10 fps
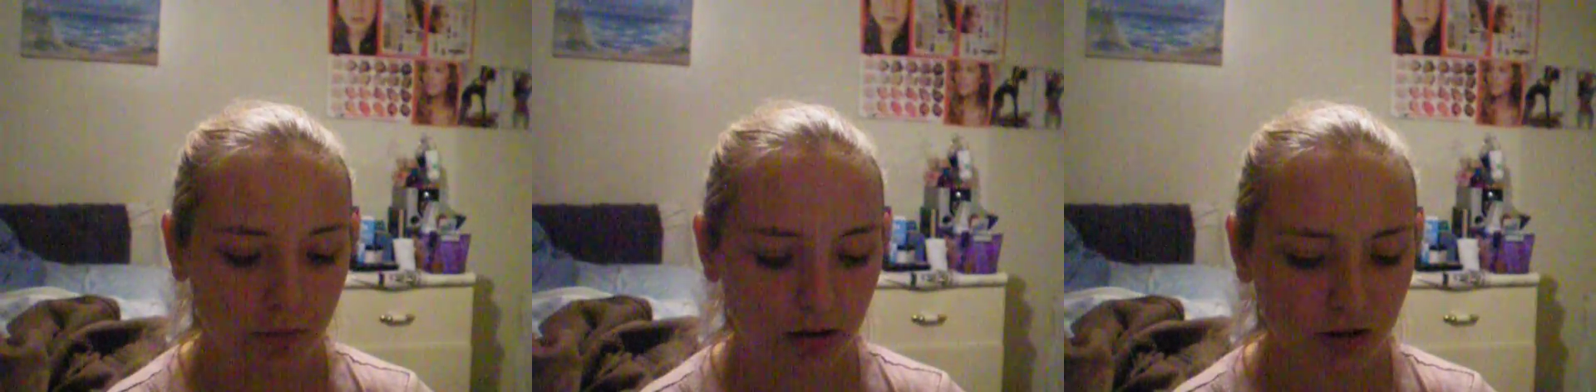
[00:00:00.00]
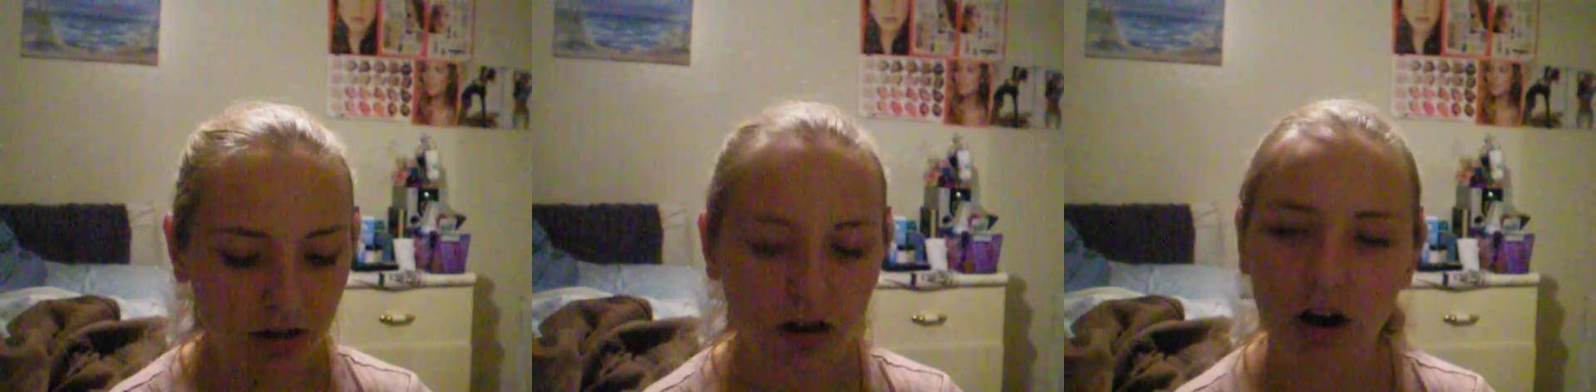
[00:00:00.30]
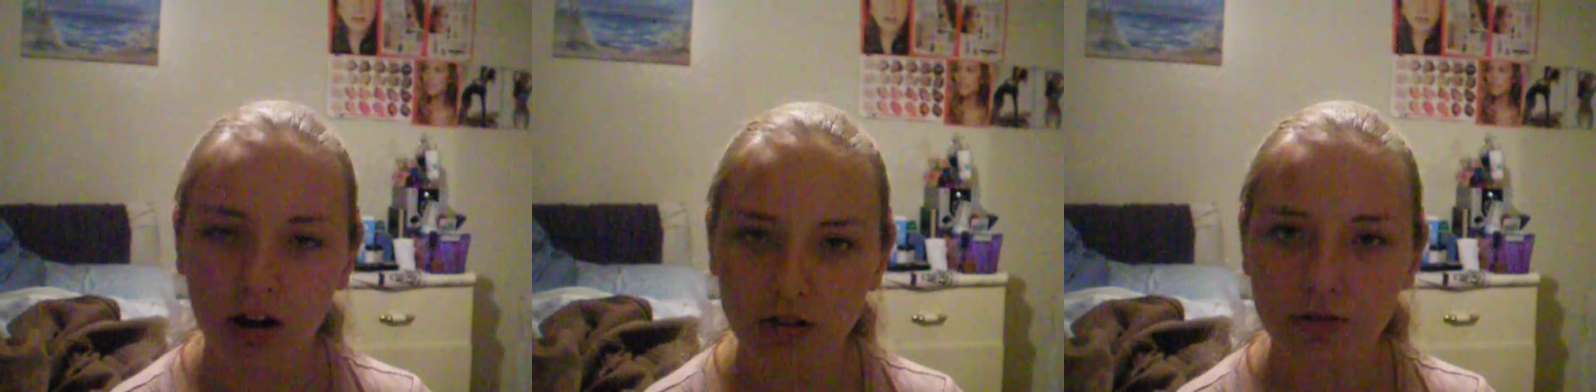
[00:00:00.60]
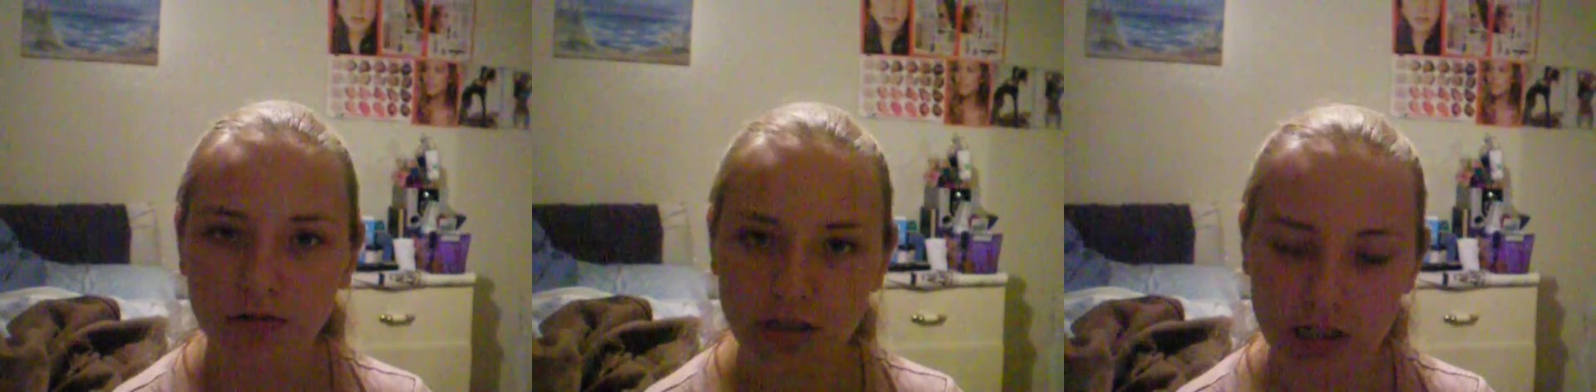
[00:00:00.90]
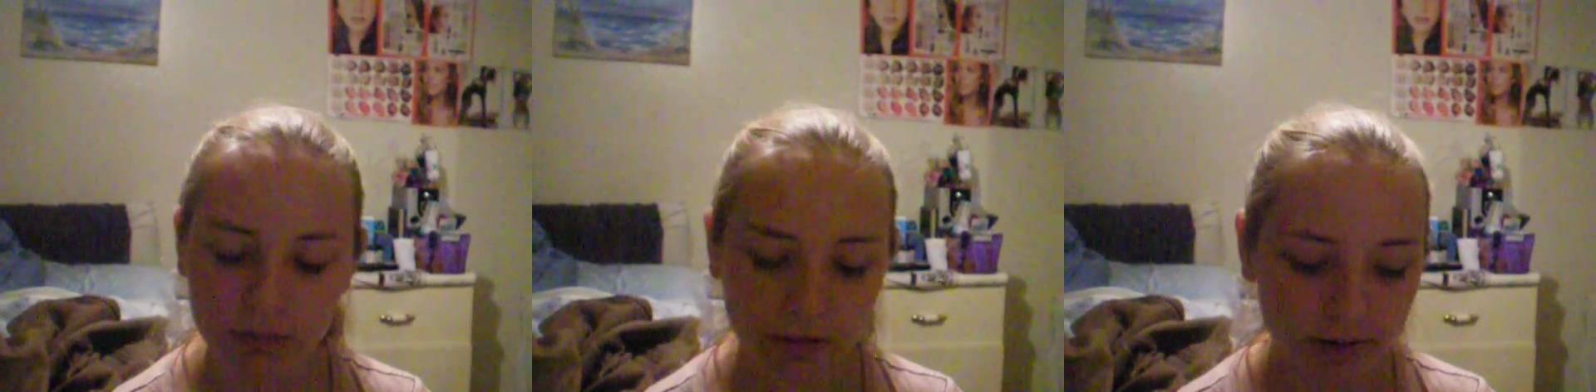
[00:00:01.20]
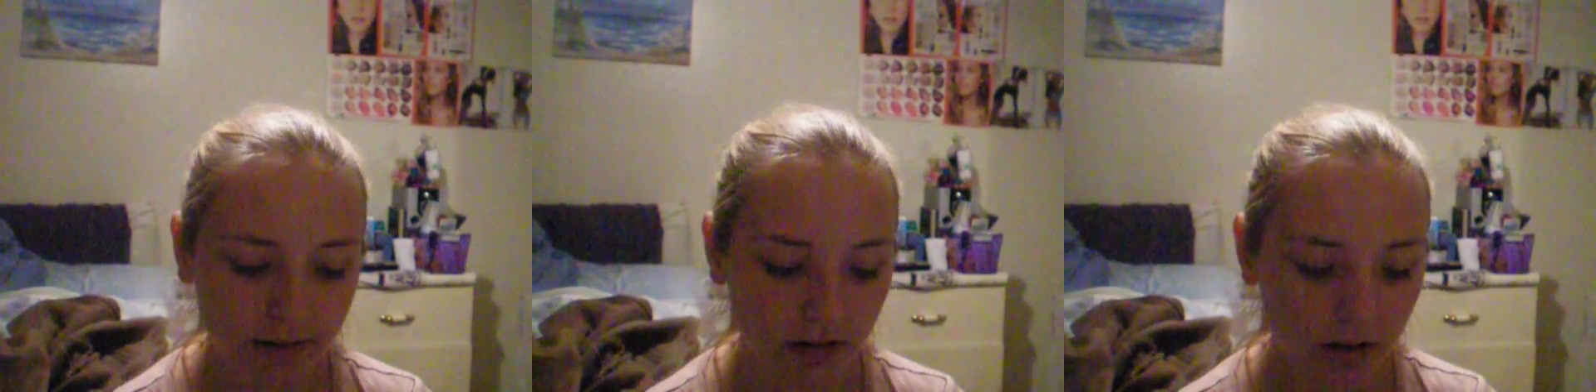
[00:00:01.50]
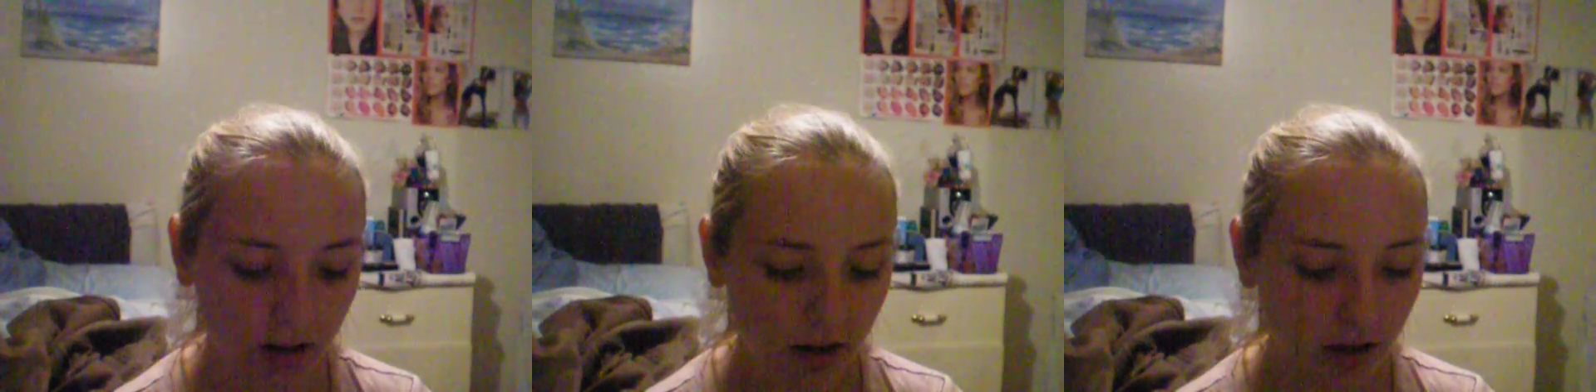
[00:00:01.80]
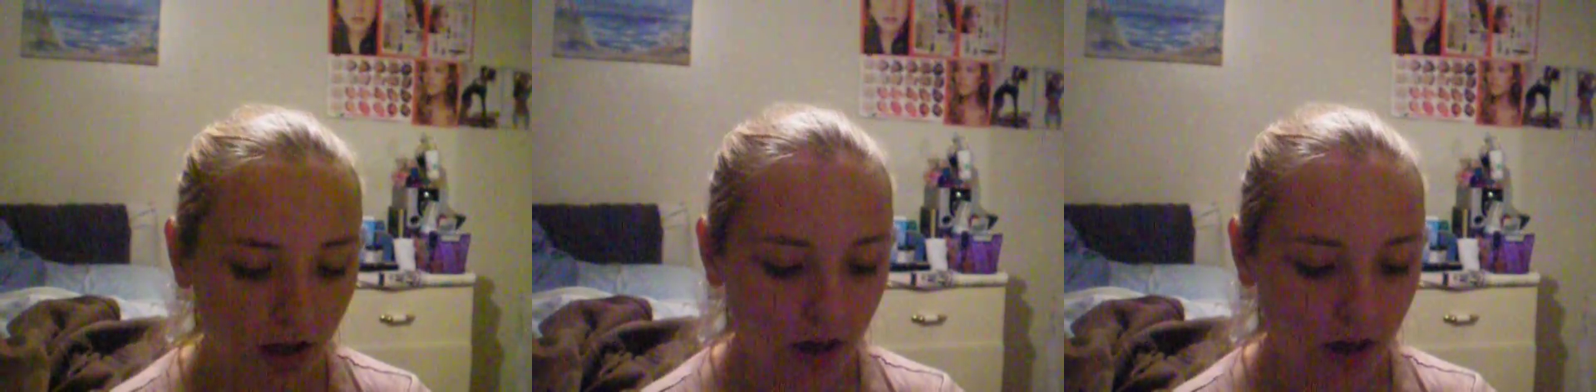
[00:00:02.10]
But a lot of articles seem to be written on it.